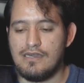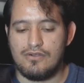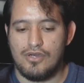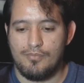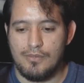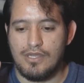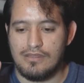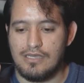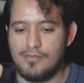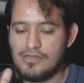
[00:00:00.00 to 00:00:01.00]
I don't know how people
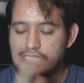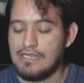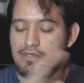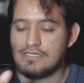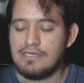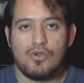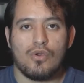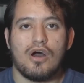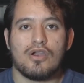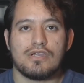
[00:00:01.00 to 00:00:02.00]
can think about that. Anyways, no
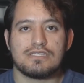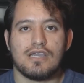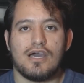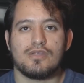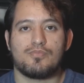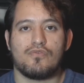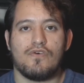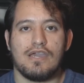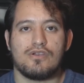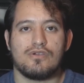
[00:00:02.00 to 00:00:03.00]
longer is God the
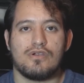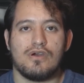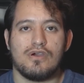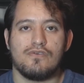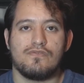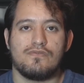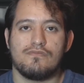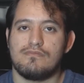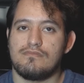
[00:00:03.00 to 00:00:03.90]
provider of